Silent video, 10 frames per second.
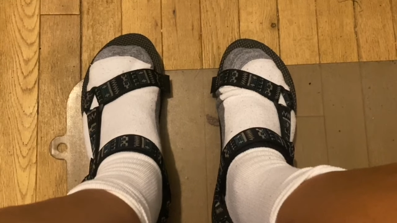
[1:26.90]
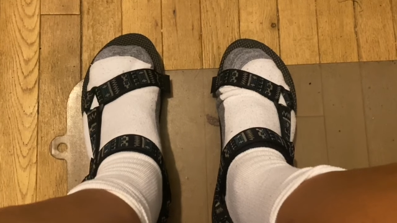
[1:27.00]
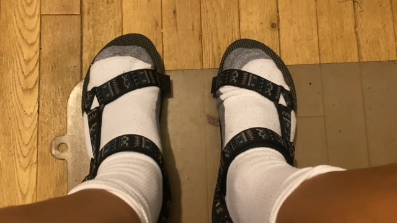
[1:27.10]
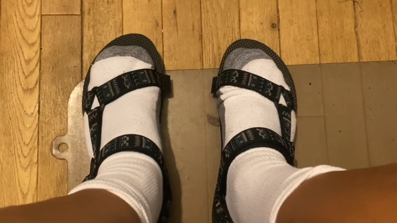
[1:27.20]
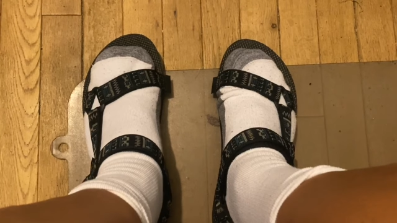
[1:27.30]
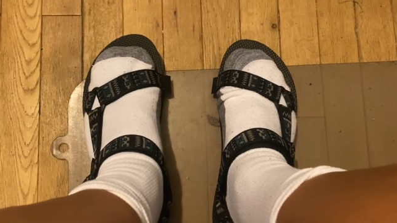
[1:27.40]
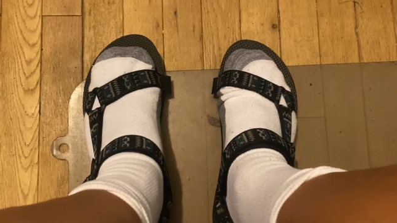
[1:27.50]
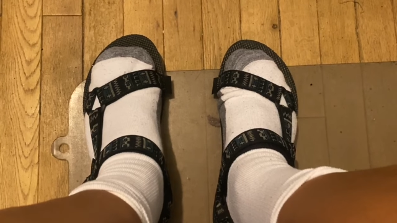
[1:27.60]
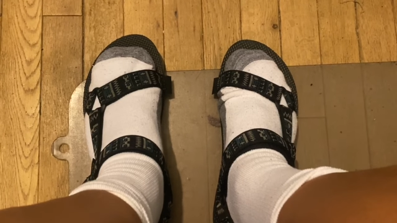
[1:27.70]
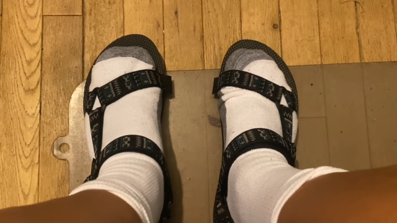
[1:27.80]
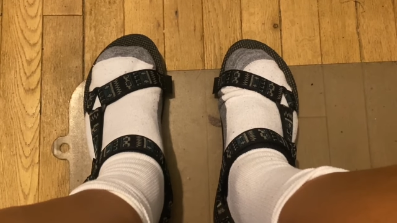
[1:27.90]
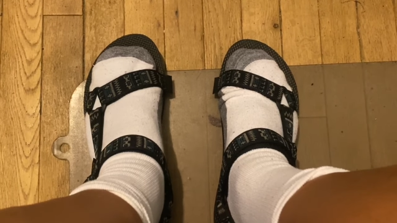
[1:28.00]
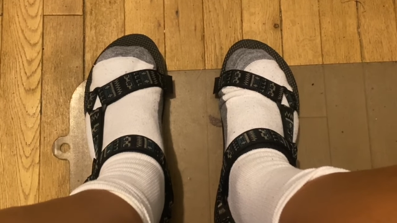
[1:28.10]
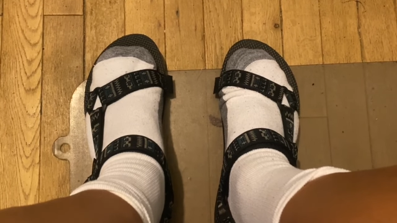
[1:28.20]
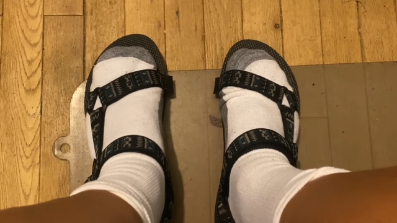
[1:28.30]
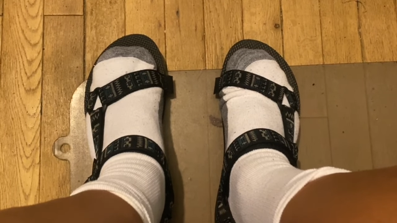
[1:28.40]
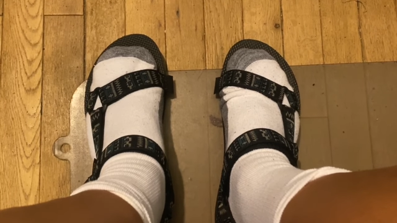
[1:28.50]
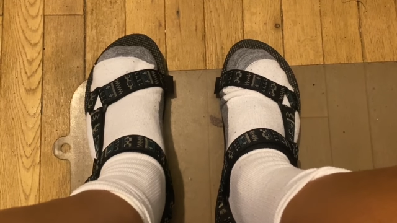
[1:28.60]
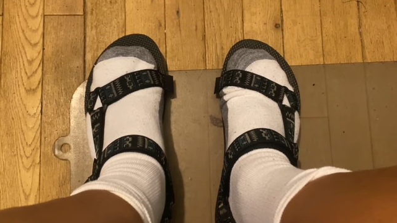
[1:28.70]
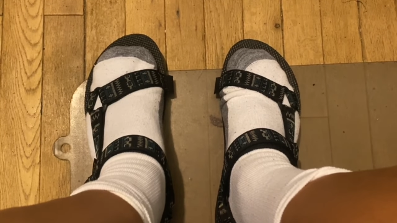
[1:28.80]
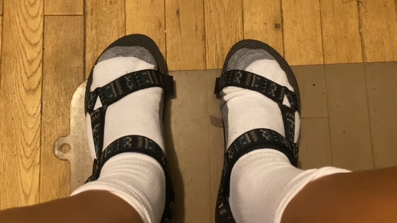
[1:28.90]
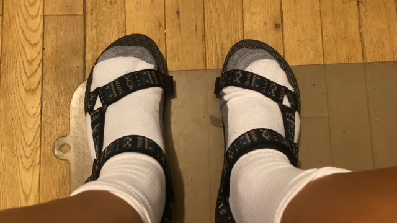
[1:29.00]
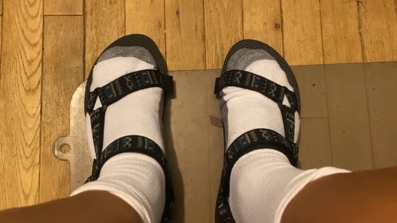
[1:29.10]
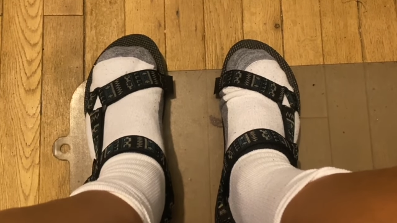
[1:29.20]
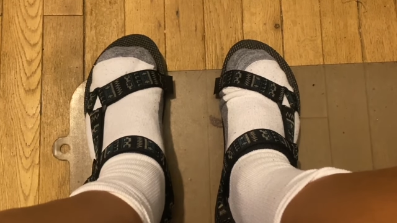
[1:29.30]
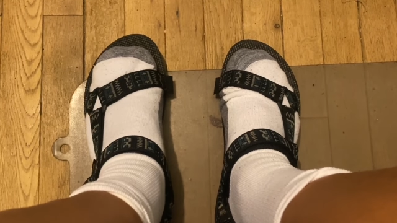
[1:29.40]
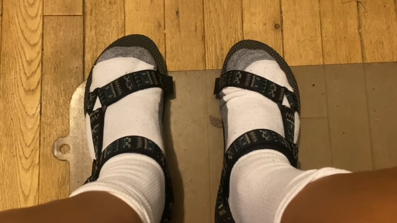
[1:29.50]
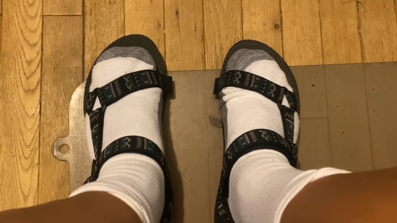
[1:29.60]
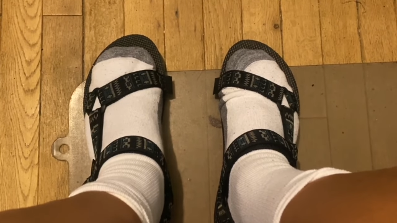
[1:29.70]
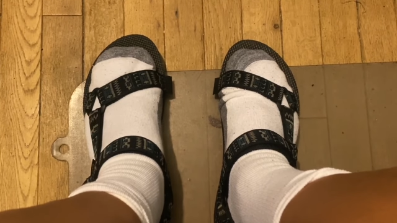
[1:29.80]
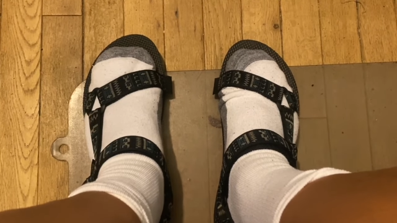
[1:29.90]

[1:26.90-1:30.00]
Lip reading: Nobody's mouth can be seen.